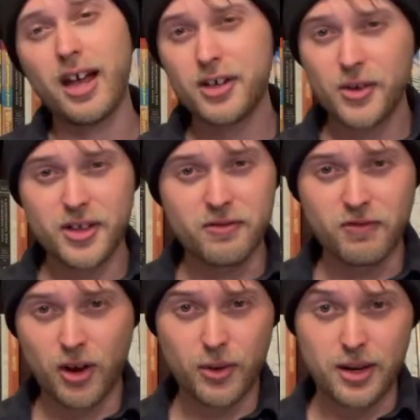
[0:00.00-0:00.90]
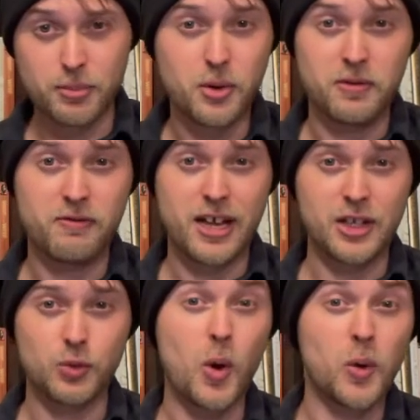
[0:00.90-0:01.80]
I know that far-right Putin
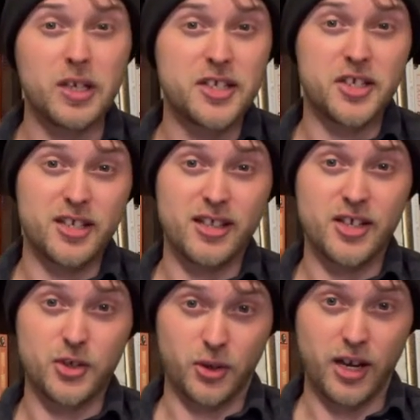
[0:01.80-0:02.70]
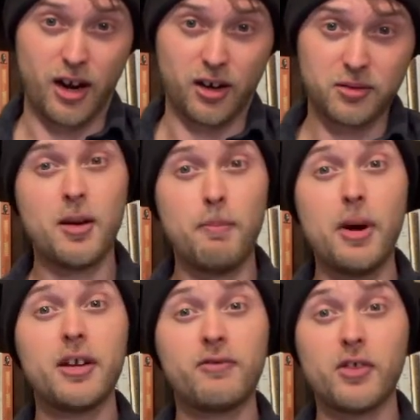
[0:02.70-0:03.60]
fans won't listen to this or care,
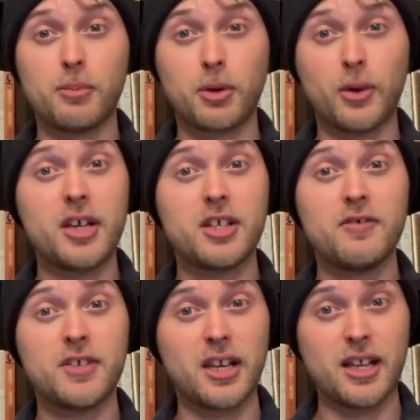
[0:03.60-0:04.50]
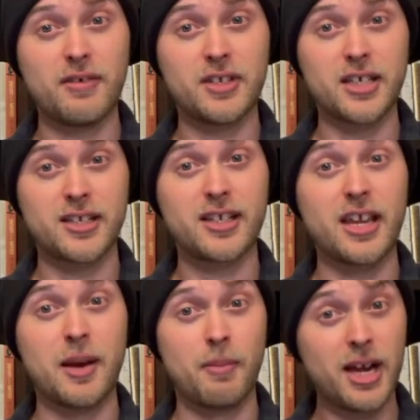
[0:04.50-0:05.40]
but for the progressives and
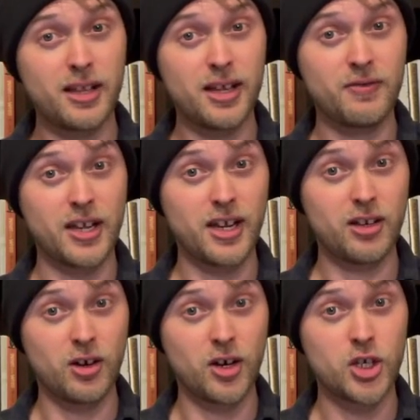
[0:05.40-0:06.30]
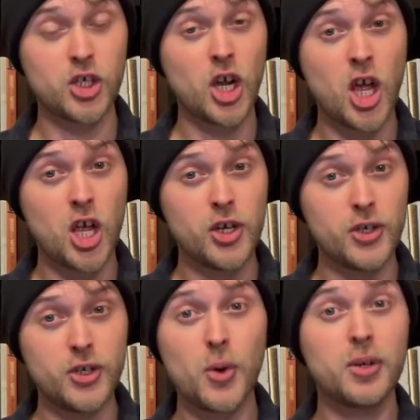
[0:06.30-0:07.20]
leftists in my life and at large,
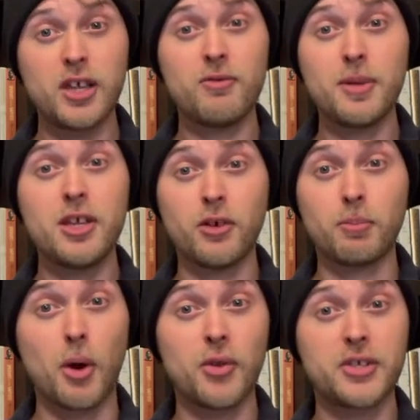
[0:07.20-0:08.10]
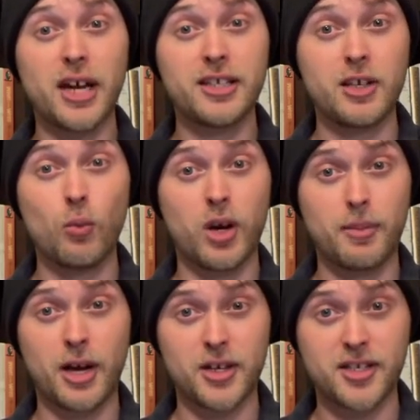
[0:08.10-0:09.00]
don't give me your both-sidesy
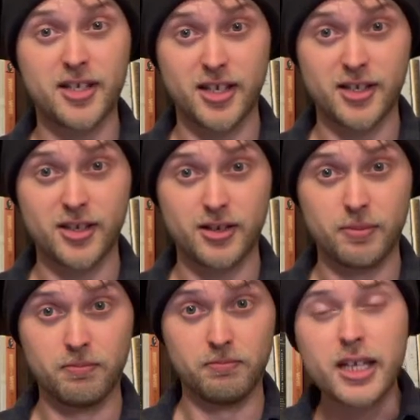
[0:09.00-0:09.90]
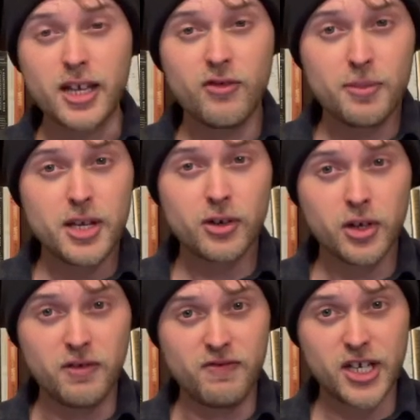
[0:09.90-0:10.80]
whataboutist cynicism. Give me
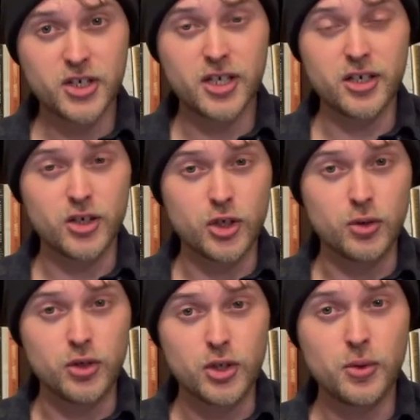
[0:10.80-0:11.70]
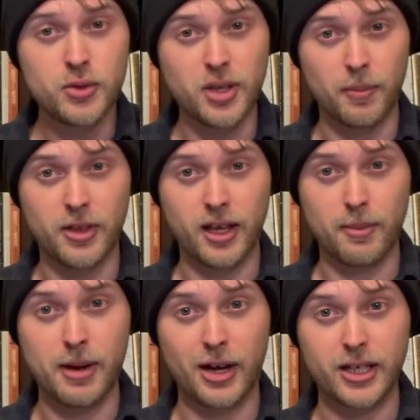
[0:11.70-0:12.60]
your conviction to do
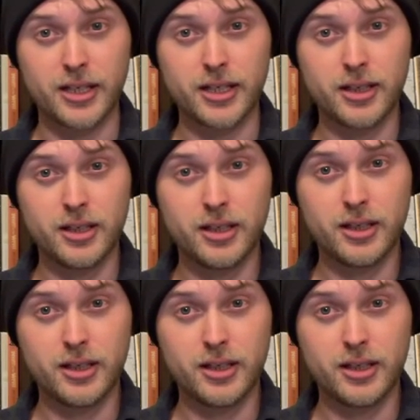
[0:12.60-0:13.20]
something about it.